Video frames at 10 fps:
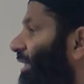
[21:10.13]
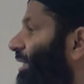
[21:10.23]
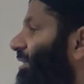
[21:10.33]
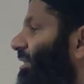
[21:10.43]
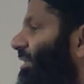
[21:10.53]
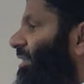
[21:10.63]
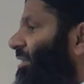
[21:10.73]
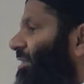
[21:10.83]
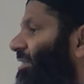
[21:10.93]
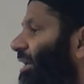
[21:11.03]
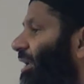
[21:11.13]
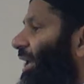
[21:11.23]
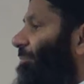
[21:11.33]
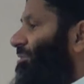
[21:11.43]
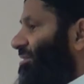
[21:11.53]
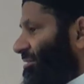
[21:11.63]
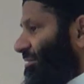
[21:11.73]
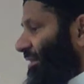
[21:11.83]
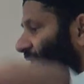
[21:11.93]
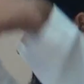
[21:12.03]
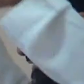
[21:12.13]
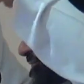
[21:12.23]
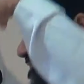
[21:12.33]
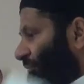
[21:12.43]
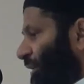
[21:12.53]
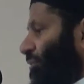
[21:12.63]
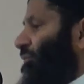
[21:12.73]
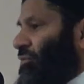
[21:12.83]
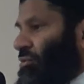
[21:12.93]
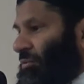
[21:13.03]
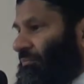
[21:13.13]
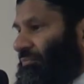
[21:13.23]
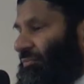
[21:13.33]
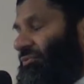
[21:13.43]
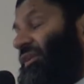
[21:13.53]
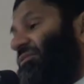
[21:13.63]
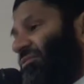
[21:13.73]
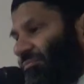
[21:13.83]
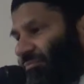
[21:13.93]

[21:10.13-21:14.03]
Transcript: his knees collapsed and he fell on the floor, fainted.